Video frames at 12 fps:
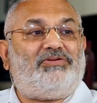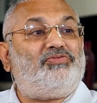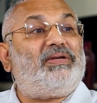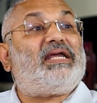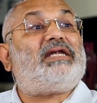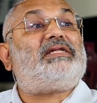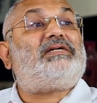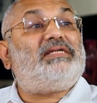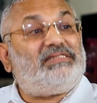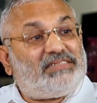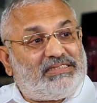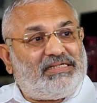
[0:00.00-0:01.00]
you may get
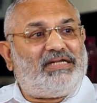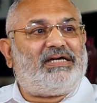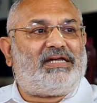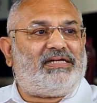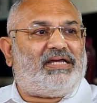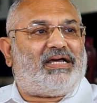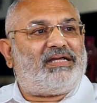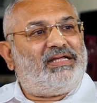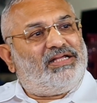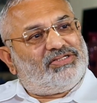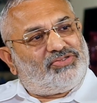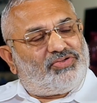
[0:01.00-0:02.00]
incisional hernia.
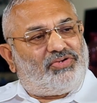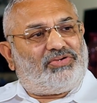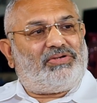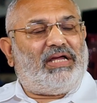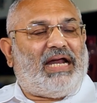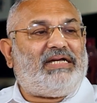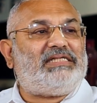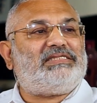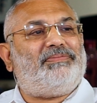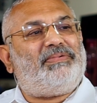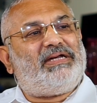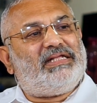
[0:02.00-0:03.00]
So
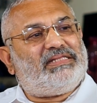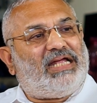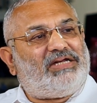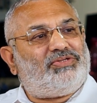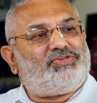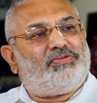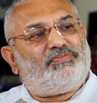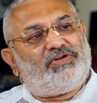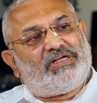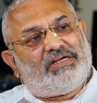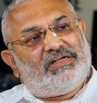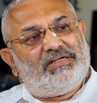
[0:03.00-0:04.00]
anticipating that, you should
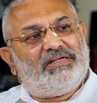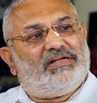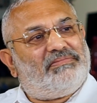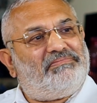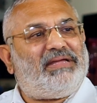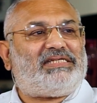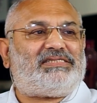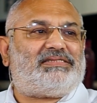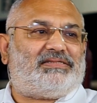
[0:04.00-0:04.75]
put a mesh,